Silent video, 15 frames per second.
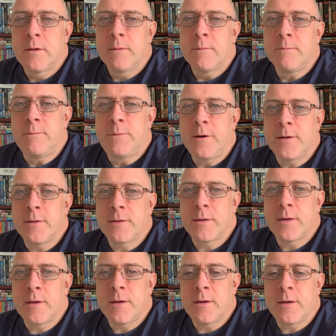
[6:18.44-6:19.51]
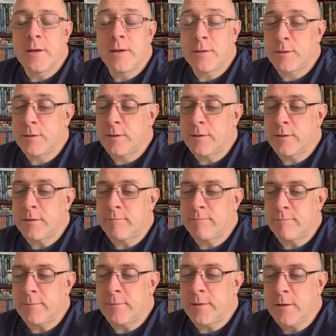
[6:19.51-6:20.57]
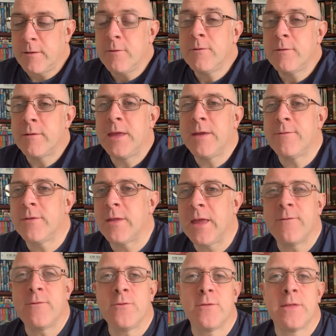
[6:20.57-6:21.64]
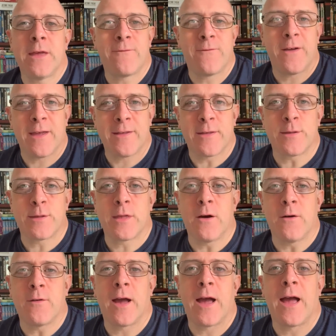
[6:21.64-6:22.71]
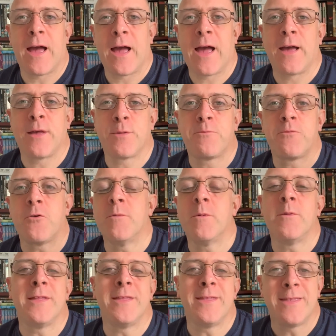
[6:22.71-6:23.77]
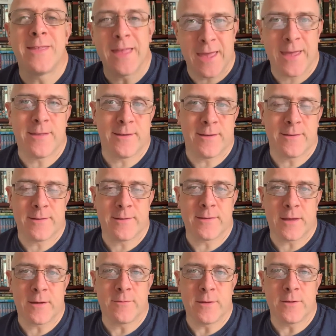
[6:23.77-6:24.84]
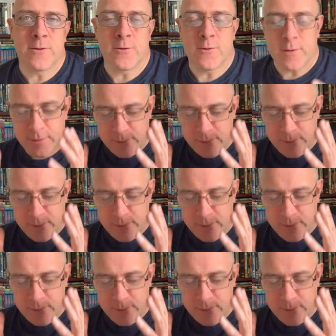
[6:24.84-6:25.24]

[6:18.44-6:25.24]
but it's still, even though the effect itself has probably dated and how they do it,